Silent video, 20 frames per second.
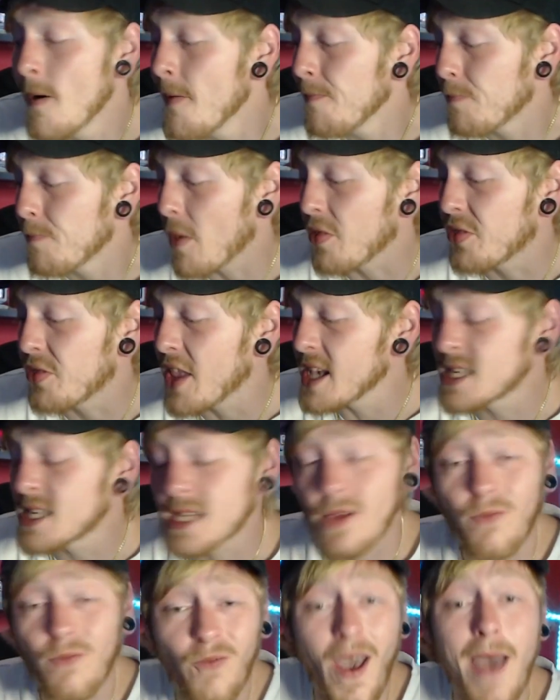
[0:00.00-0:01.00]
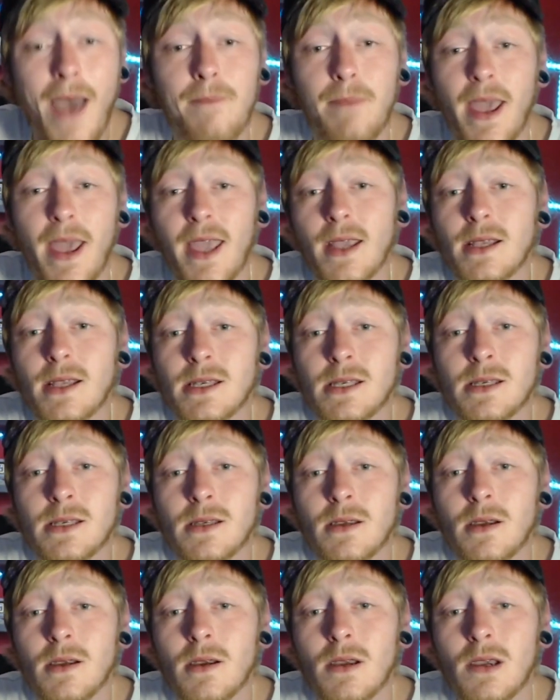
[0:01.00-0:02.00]
That this fan base
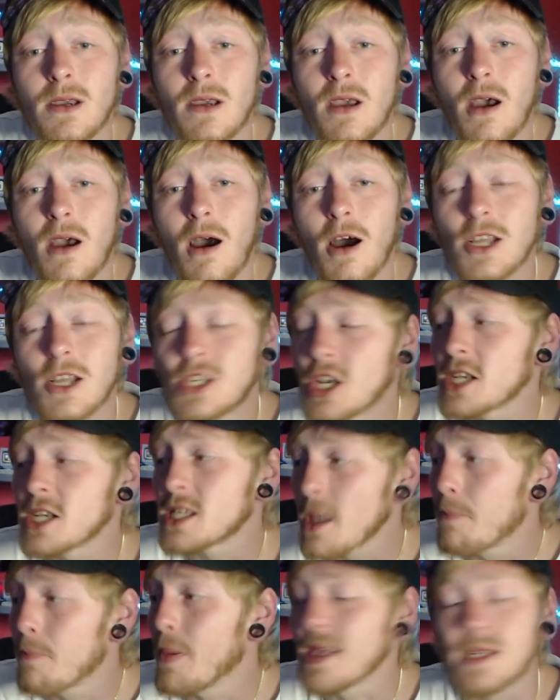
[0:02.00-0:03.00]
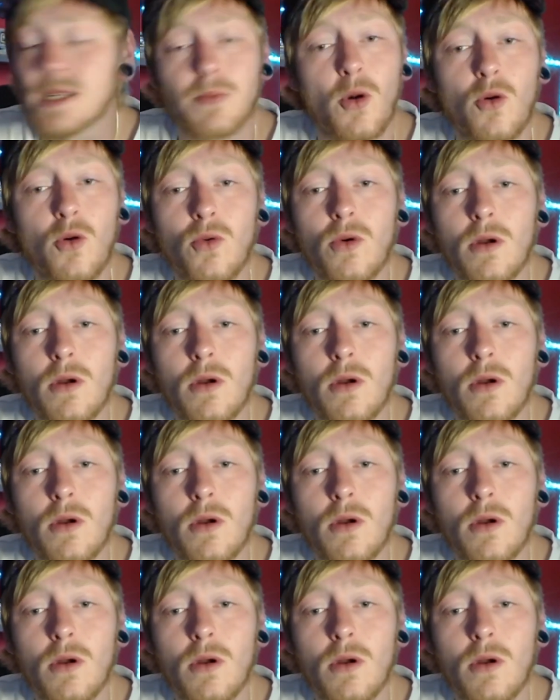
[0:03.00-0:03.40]
are just abysmal.